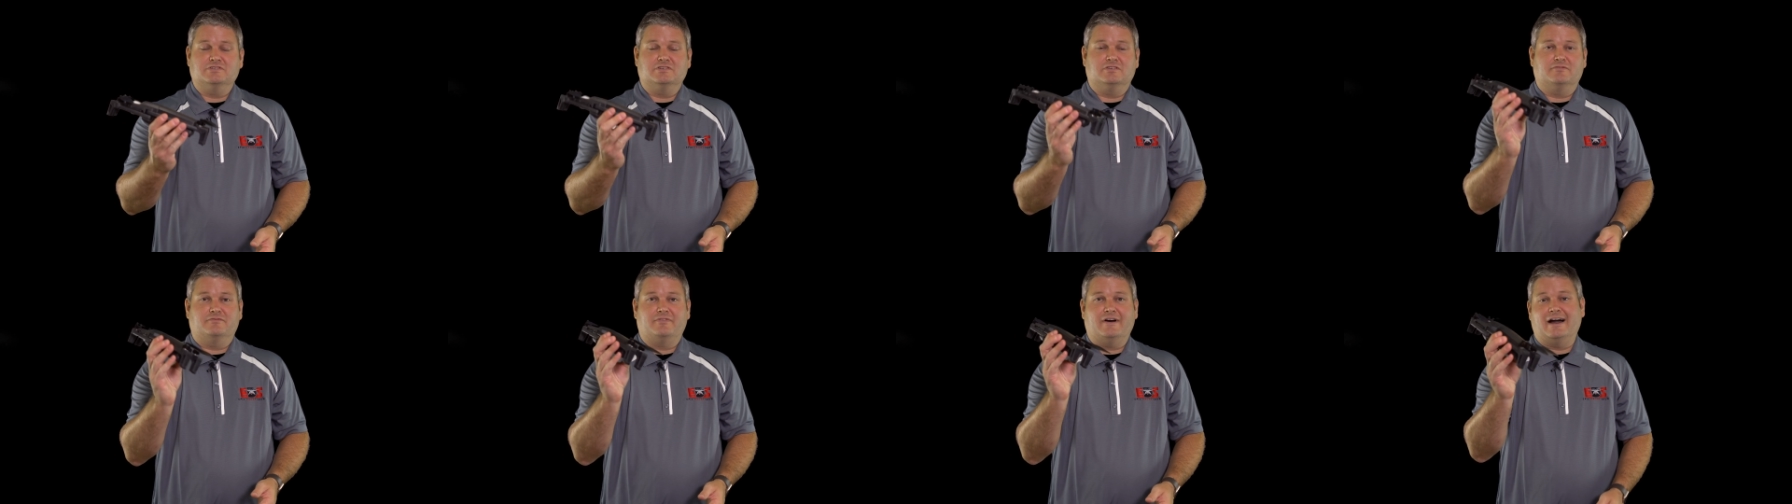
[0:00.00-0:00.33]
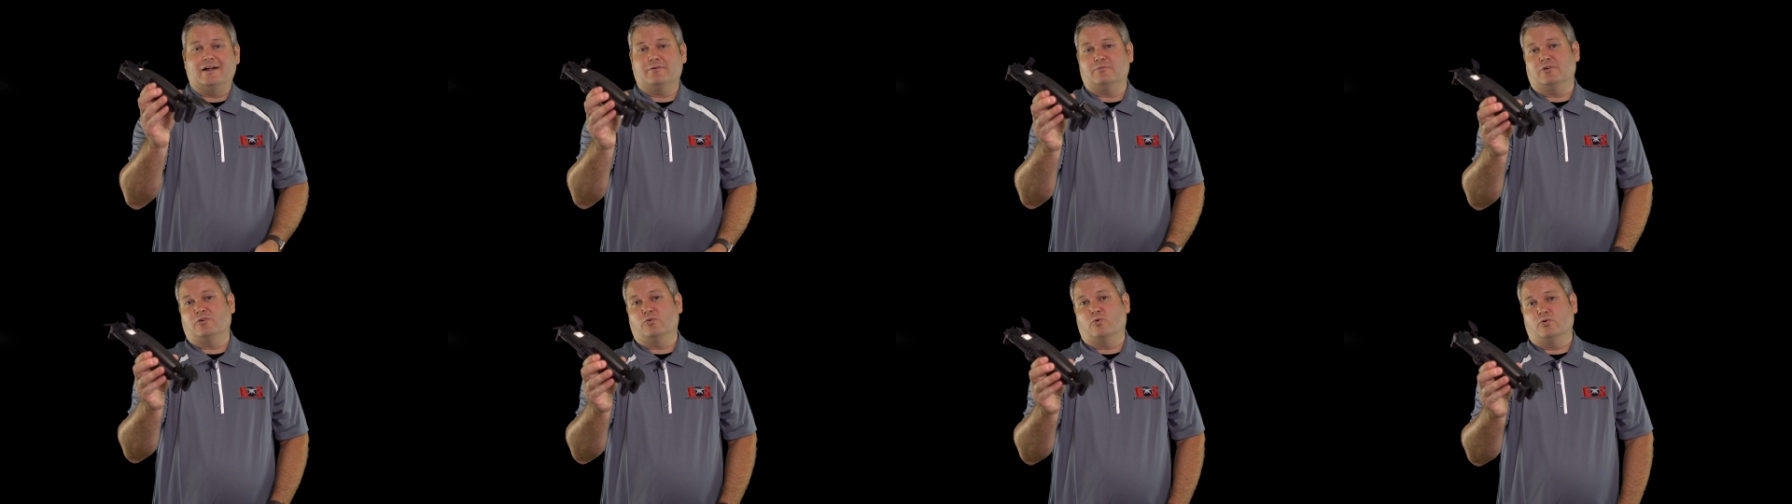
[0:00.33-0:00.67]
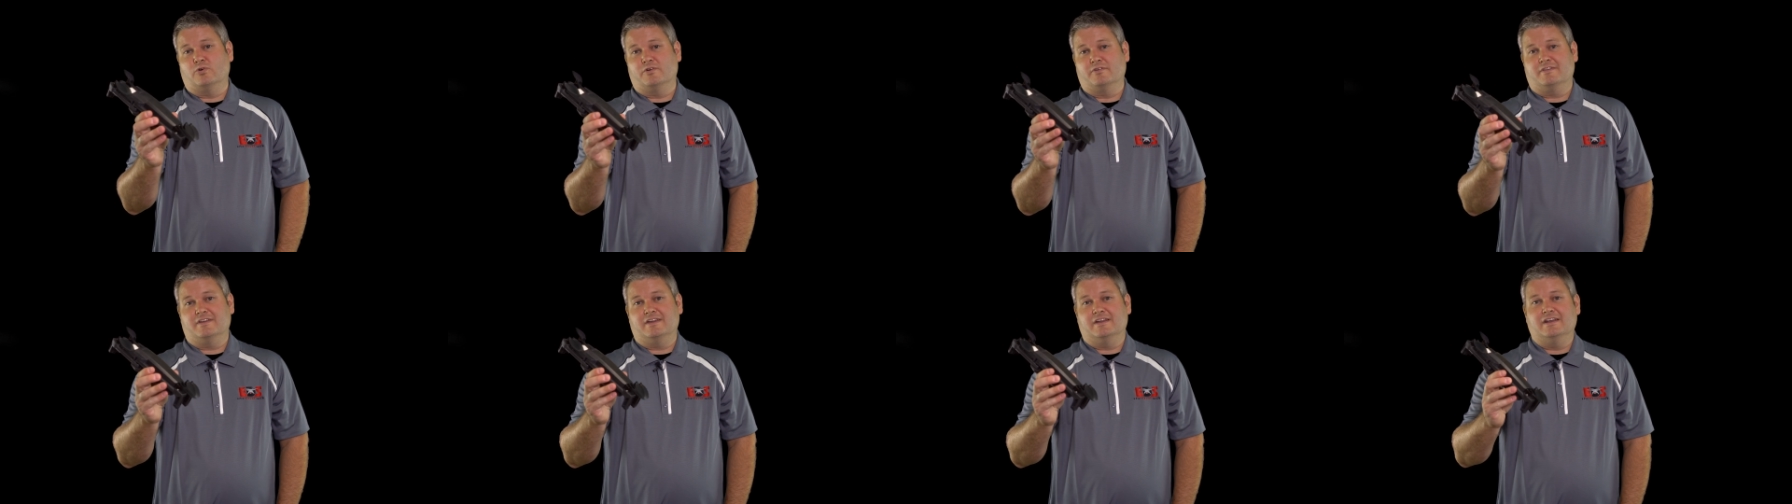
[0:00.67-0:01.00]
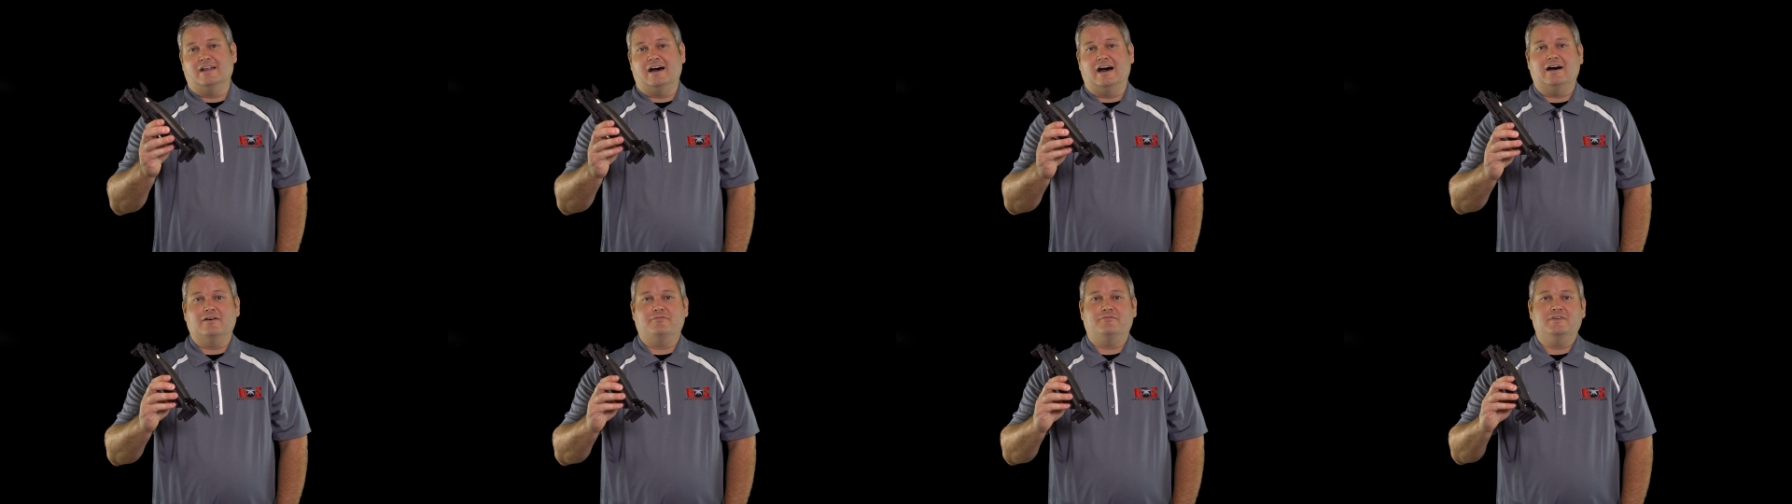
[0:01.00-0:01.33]
You can find where to order the
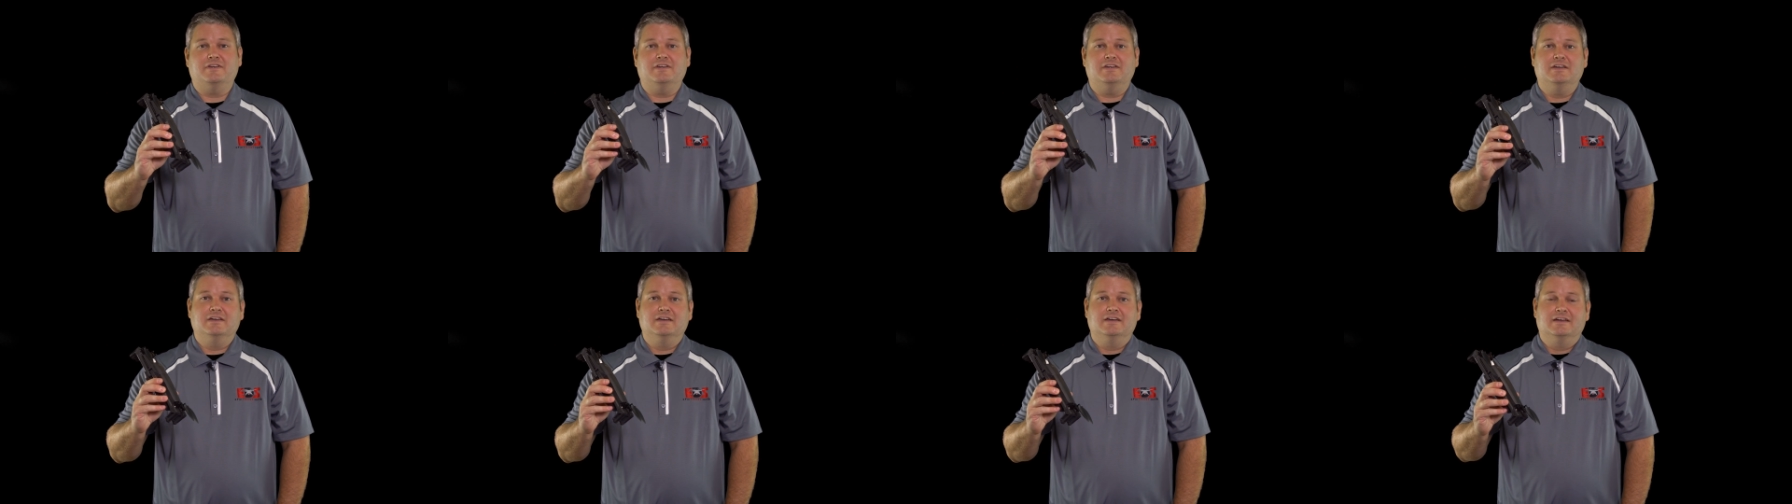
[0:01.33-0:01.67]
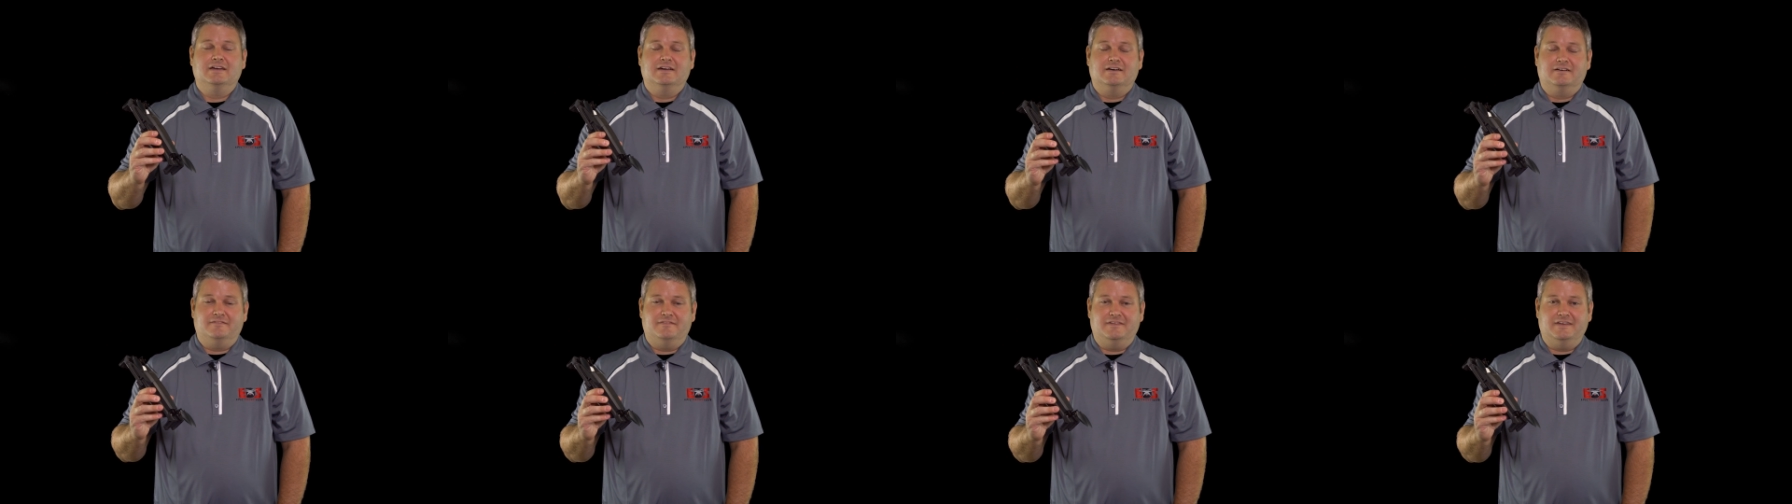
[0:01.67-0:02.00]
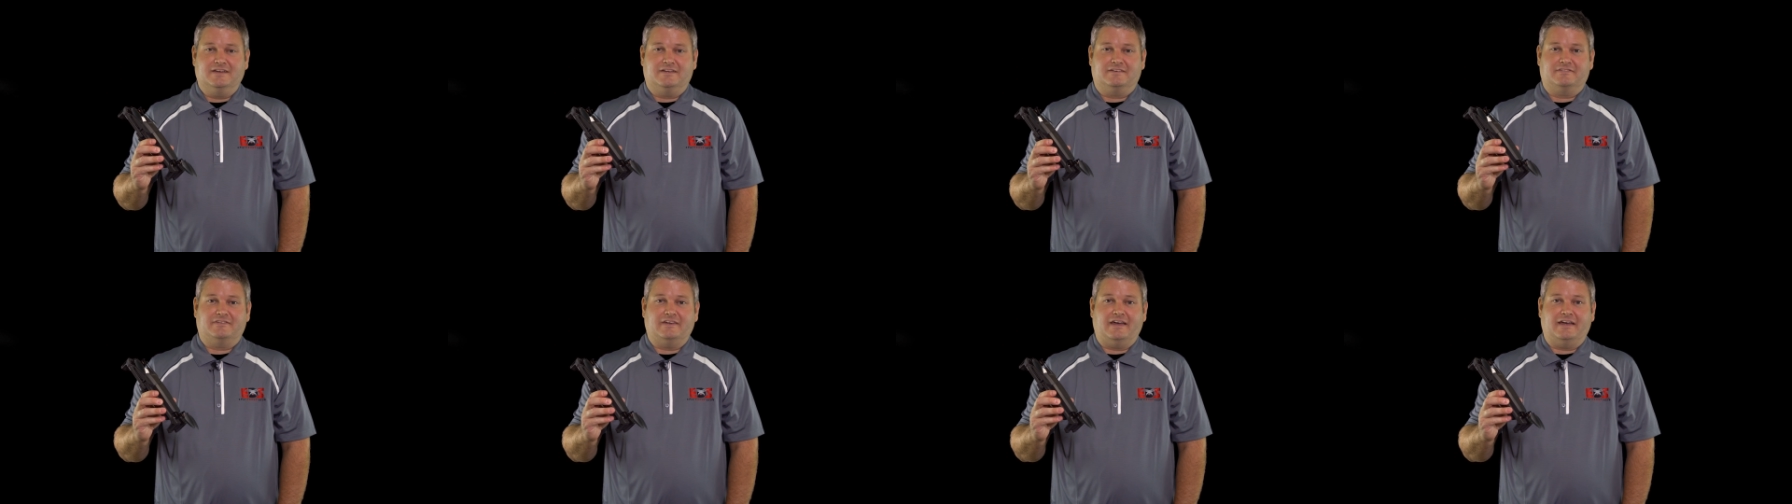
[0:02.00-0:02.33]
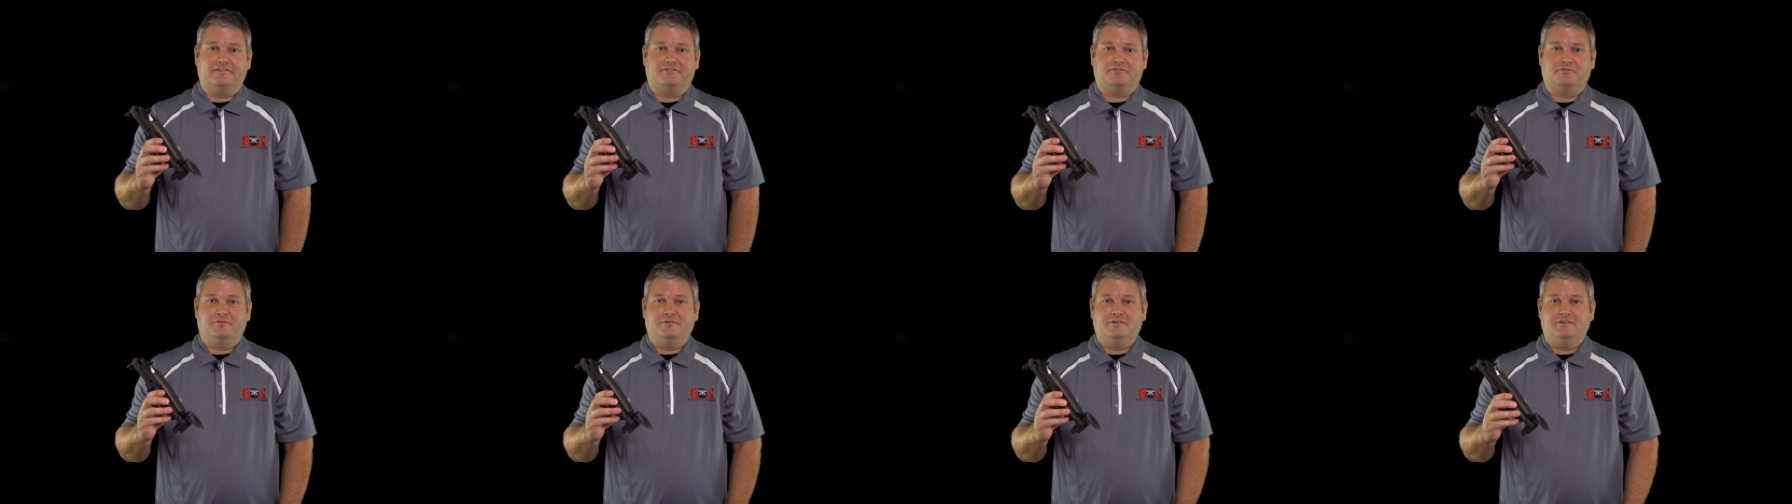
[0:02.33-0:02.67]
Anafi, the
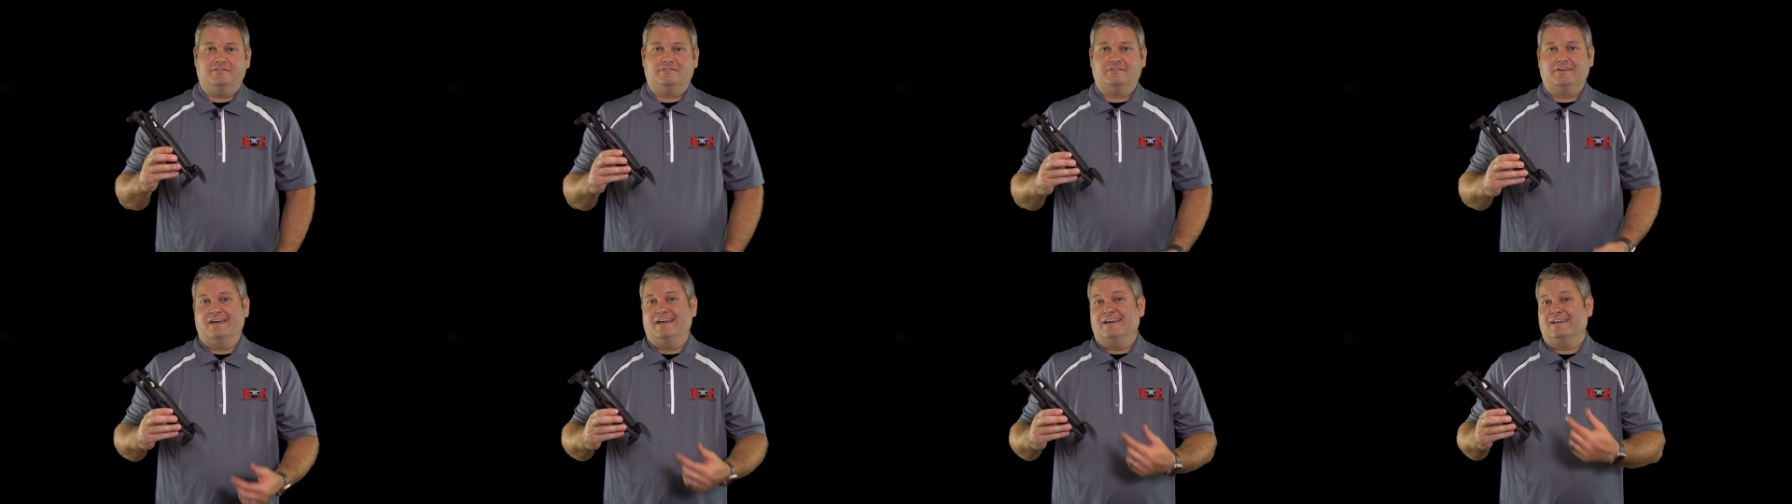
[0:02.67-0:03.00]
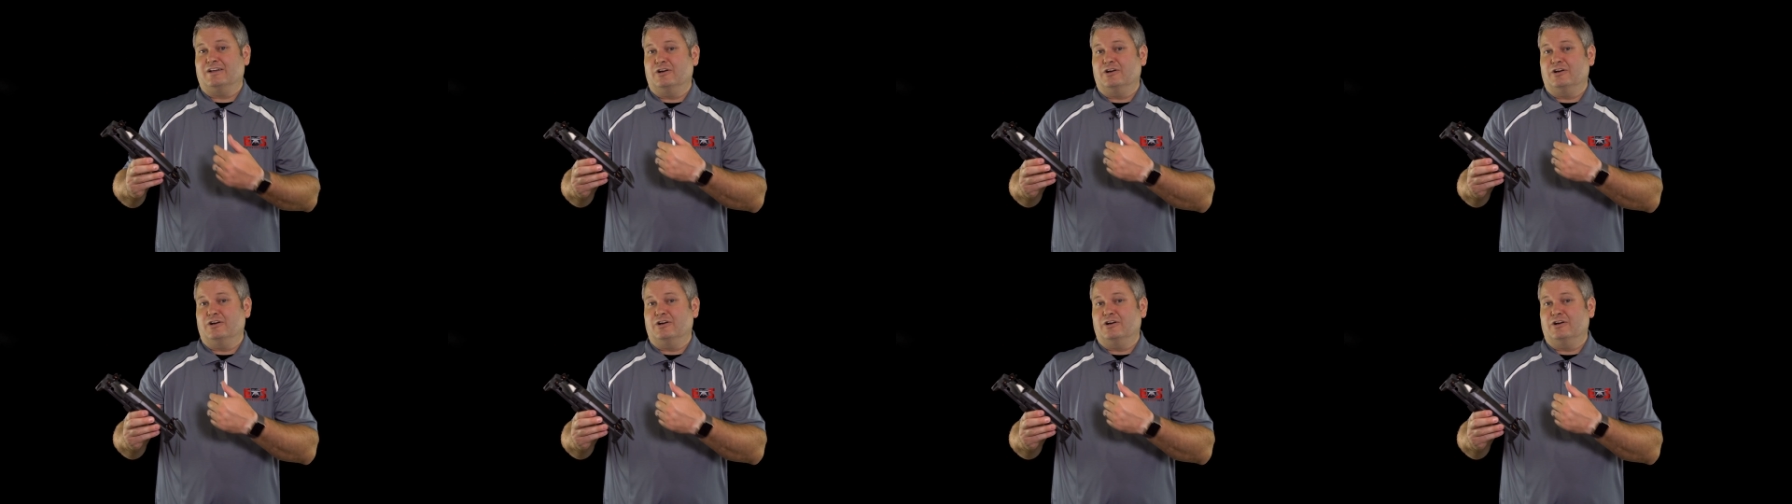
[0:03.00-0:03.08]
accessories.